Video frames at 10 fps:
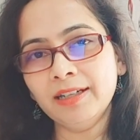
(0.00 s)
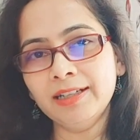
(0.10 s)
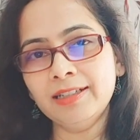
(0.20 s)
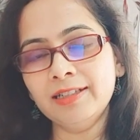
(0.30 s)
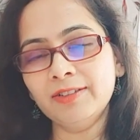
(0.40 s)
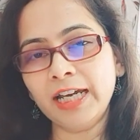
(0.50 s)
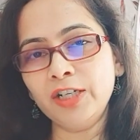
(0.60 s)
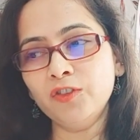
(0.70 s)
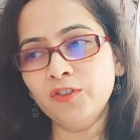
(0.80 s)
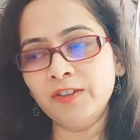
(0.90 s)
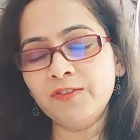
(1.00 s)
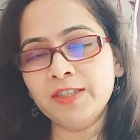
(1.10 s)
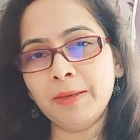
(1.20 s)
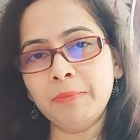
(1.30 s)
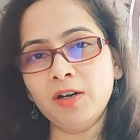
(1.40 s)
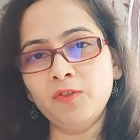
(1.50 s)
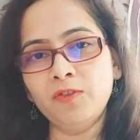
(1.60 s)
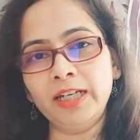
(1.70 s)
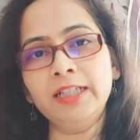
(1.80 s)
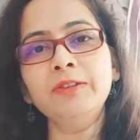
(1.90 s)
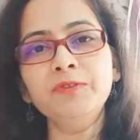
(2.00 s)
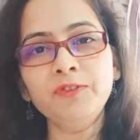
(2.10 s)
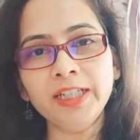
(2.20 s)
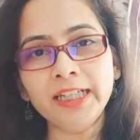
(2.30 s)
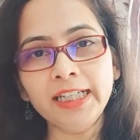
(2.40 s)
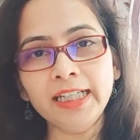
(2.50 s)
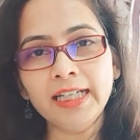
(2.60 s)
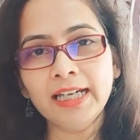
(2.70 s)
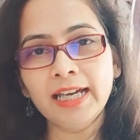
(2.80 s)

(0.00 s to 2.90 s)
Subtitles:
It kind of gives them a welcome feeling.